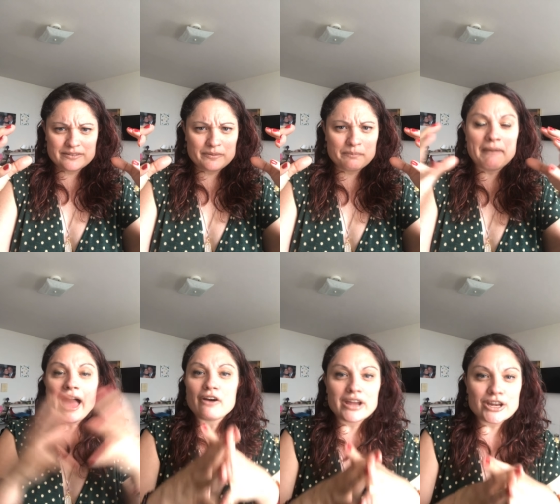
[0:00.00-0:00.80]

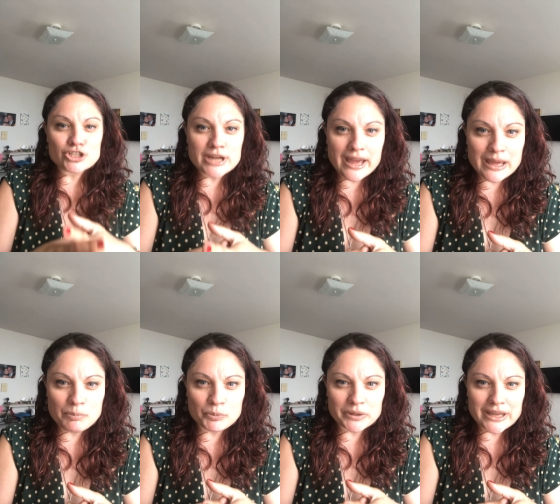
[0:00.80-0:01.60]
marriage type
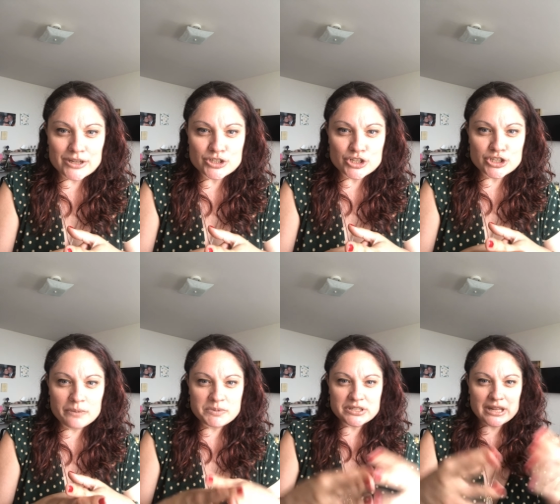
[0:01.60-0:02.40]

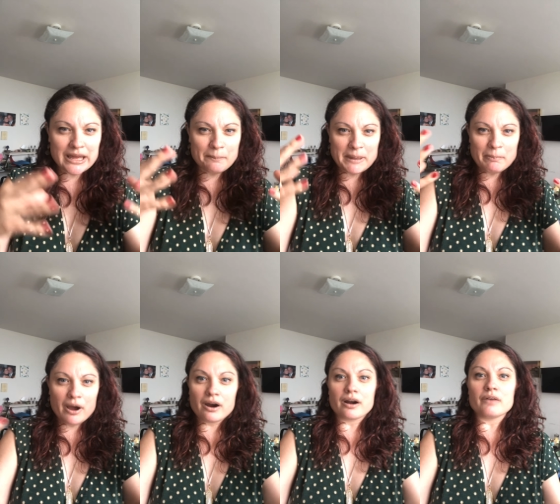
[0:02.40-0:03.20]
relationship to like be
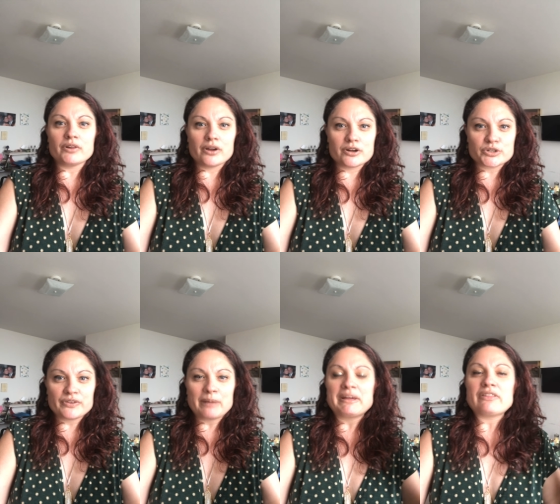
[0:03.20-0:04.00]
part of a larger
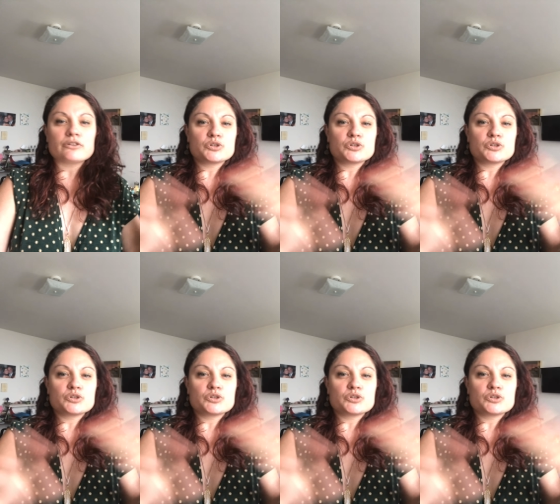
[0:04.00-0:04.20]
family. There's